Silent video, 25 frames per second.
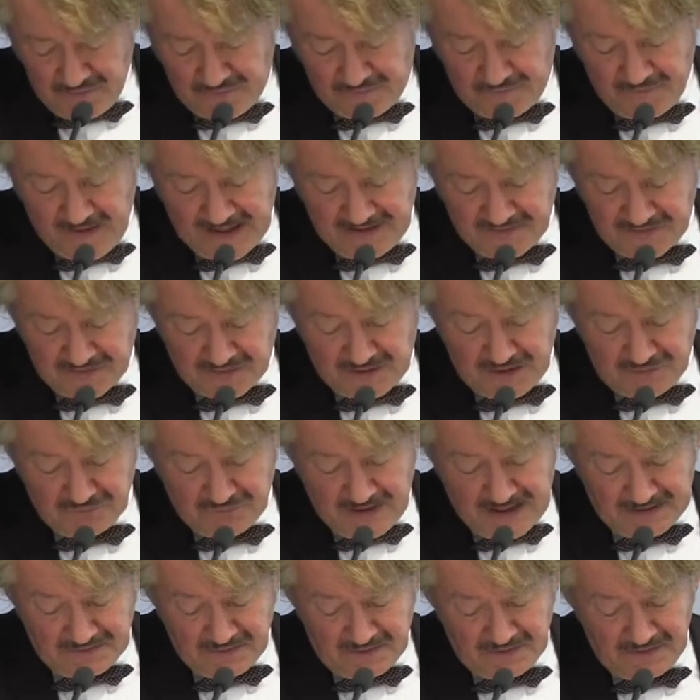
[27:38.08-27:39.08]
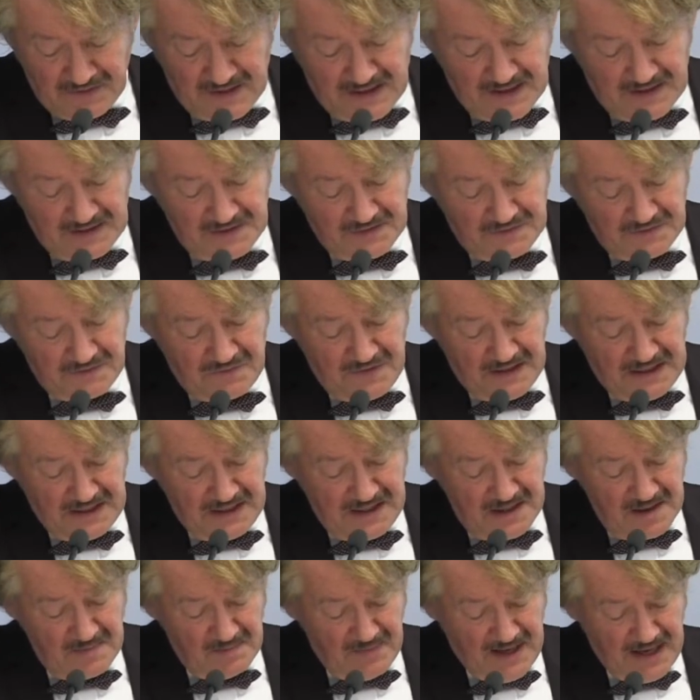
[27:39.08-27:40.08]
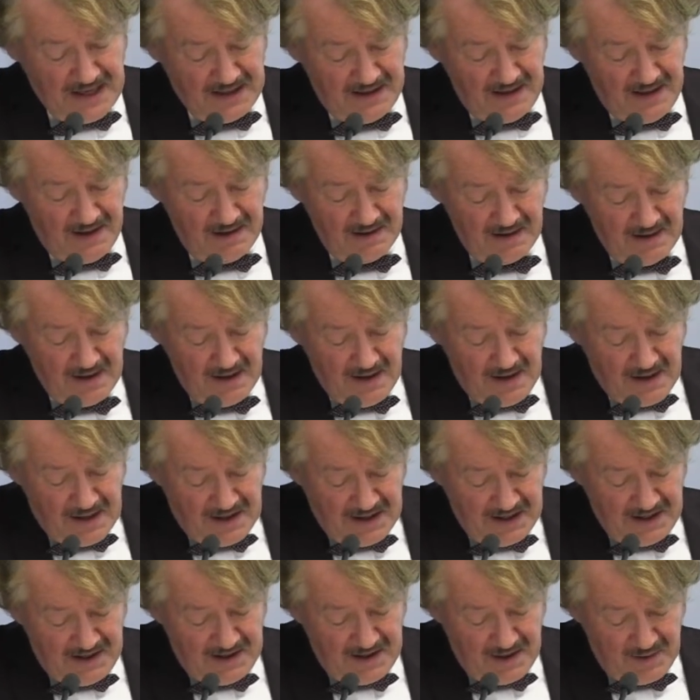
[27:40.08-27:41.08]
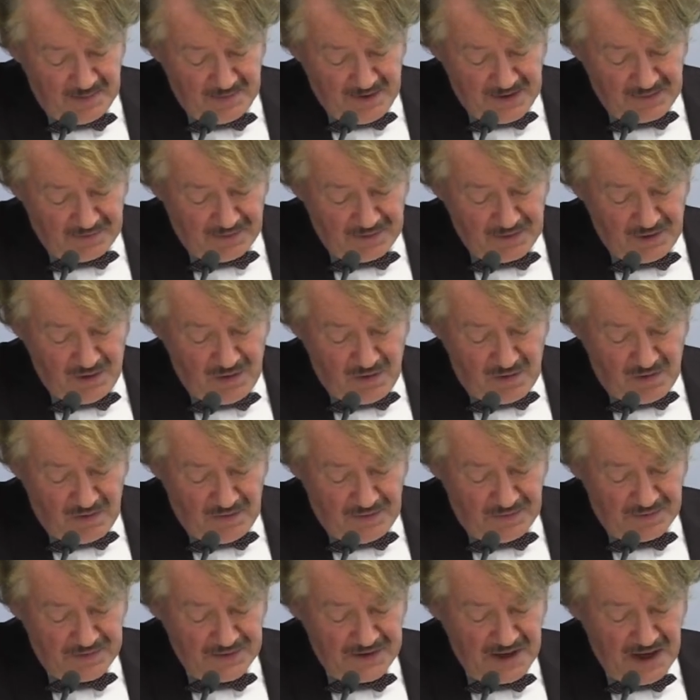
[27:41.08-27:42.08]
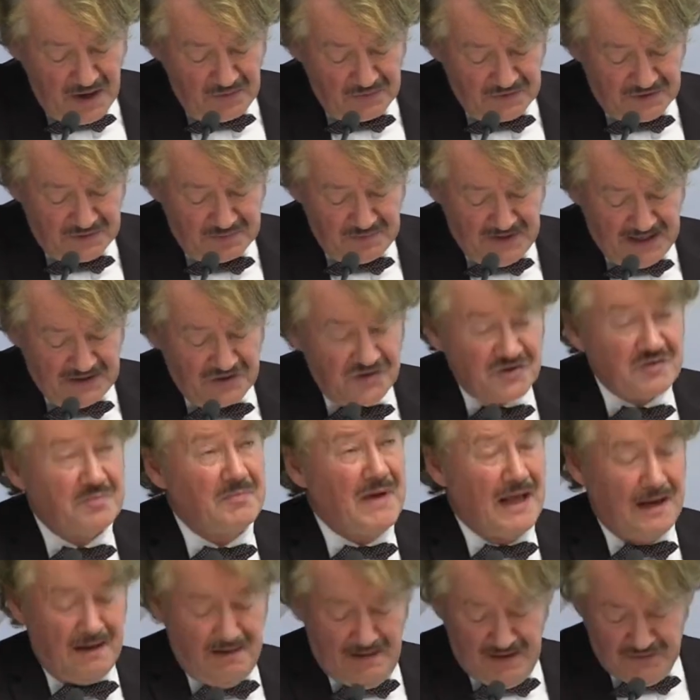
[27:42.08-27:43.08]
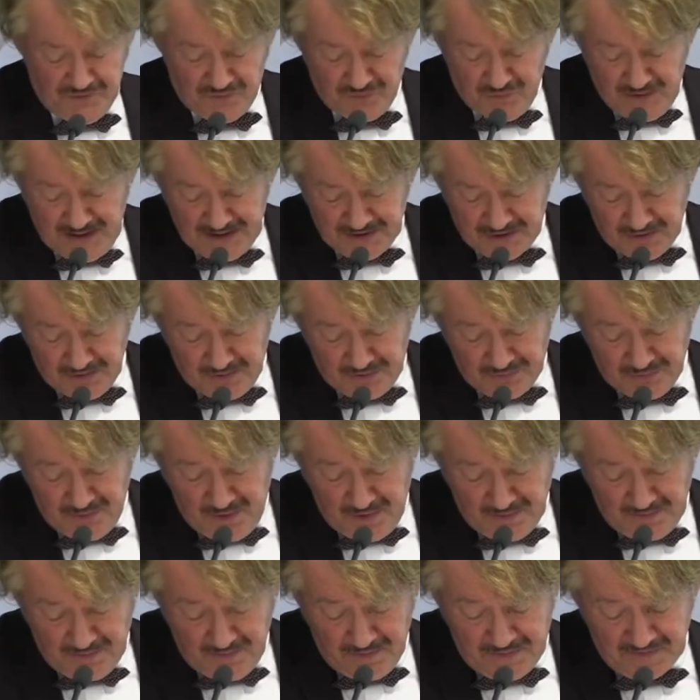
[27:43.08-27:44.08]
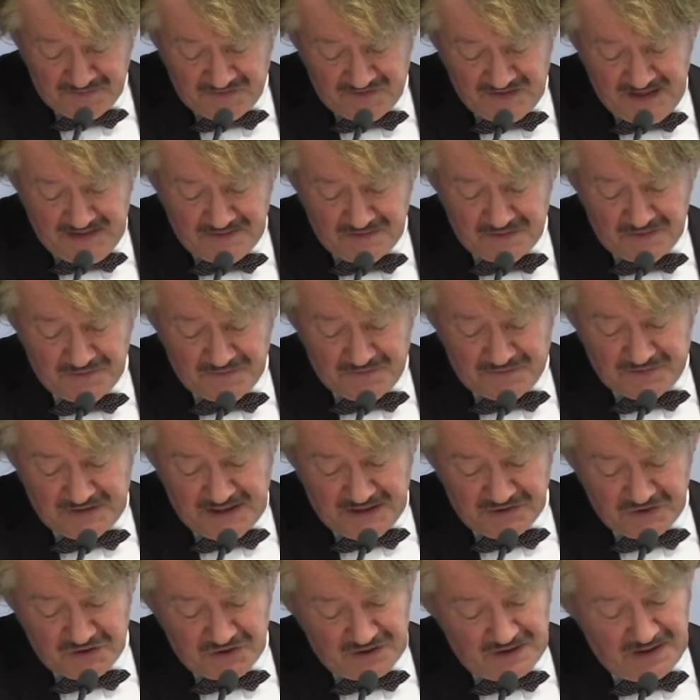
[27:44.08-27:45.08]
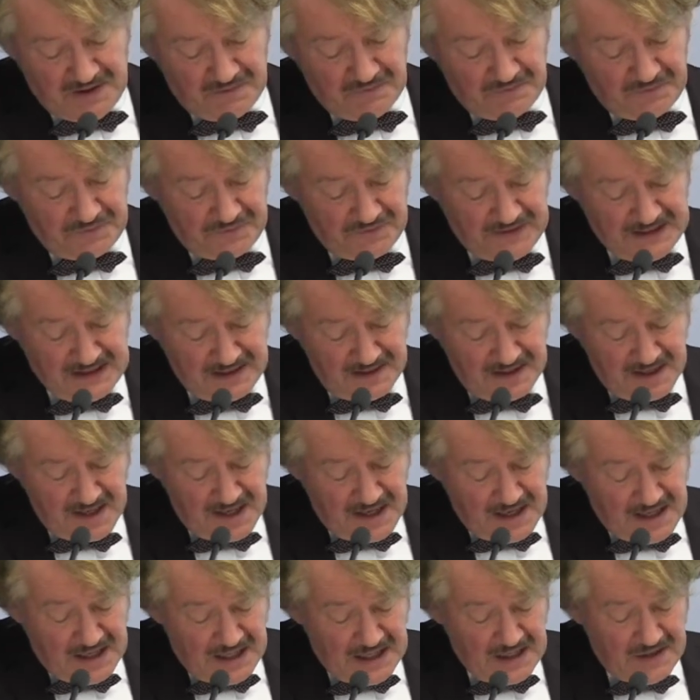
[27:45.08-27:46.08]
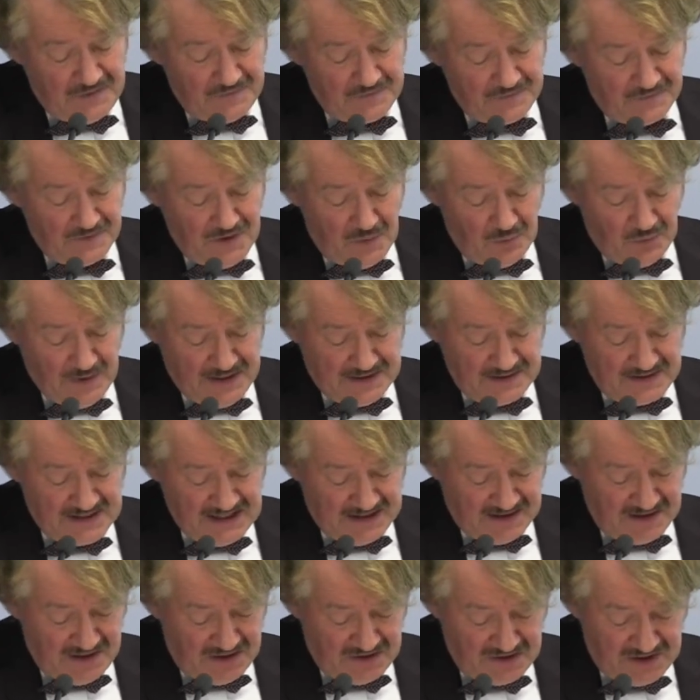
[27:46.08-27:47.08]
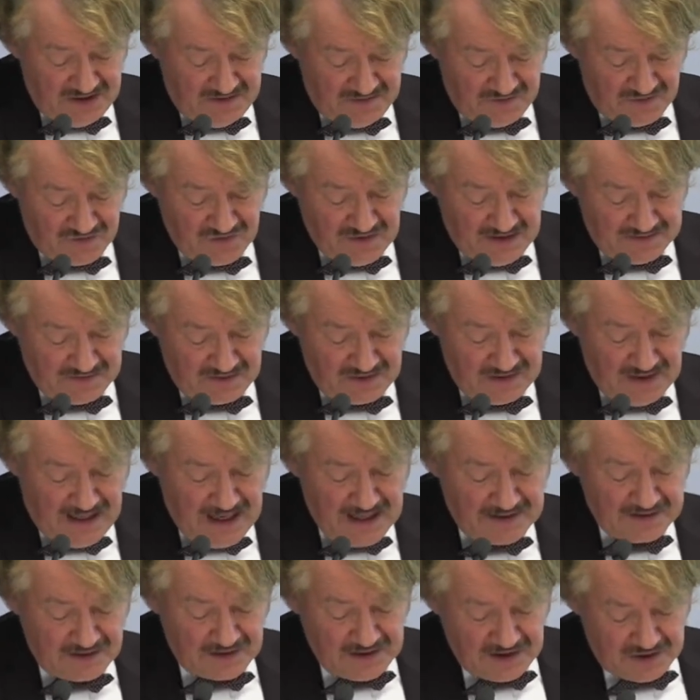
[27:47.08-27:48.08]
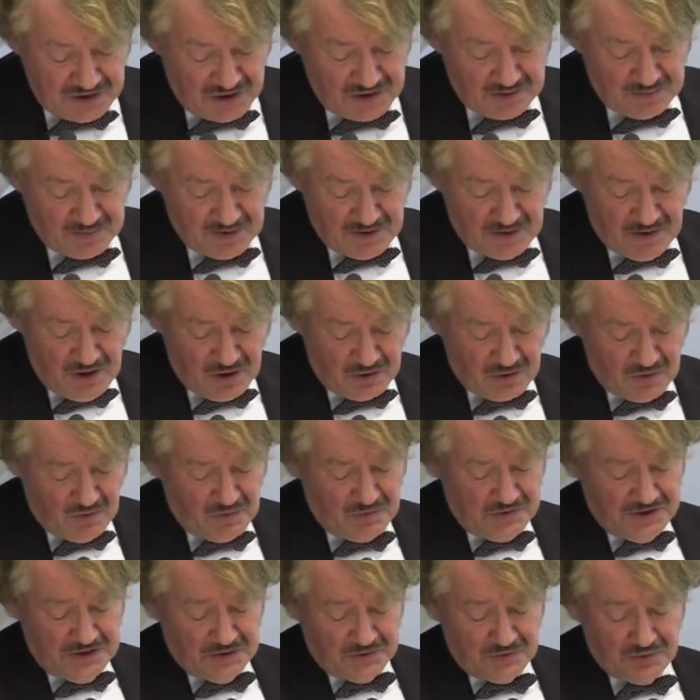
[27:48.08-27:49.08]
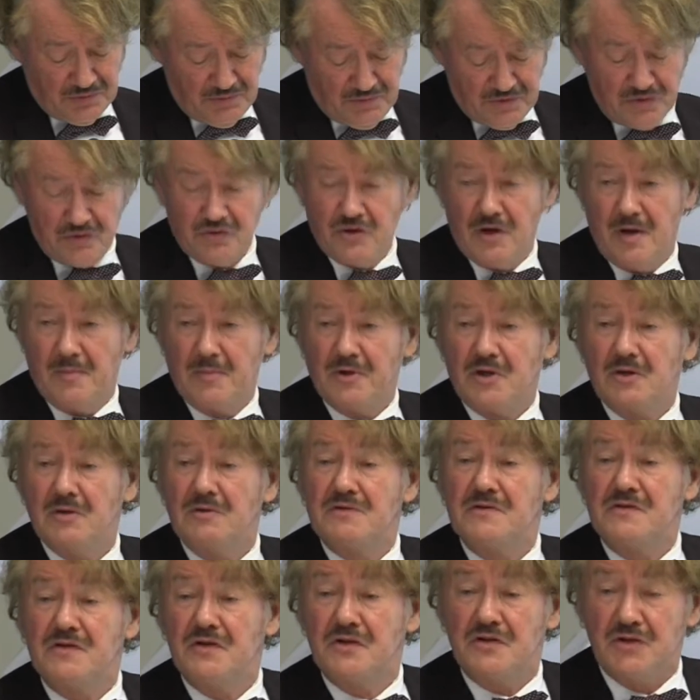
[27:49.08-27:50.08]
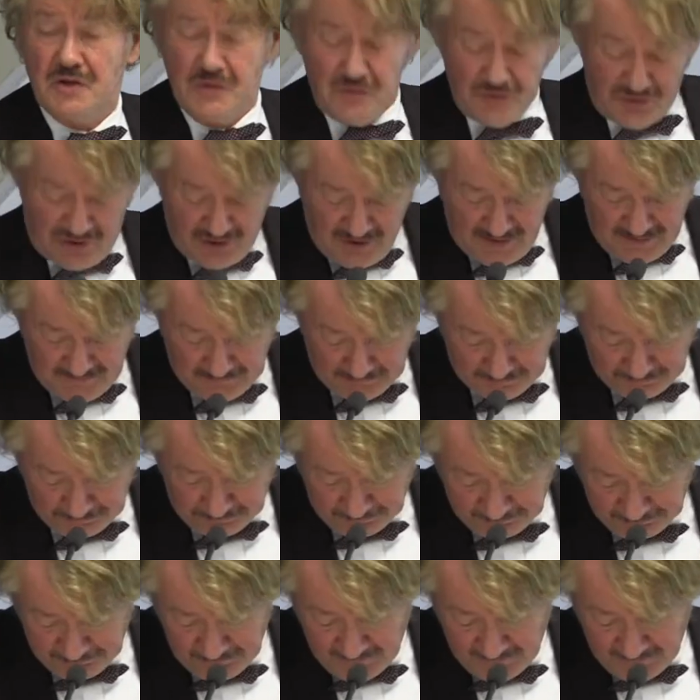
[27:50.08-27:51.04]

the face can recognize, the ear may hear about the law, the nose may smell as right or wrong, the sense of touch can feel, even when dignity is just untouchable according to the German Constitution.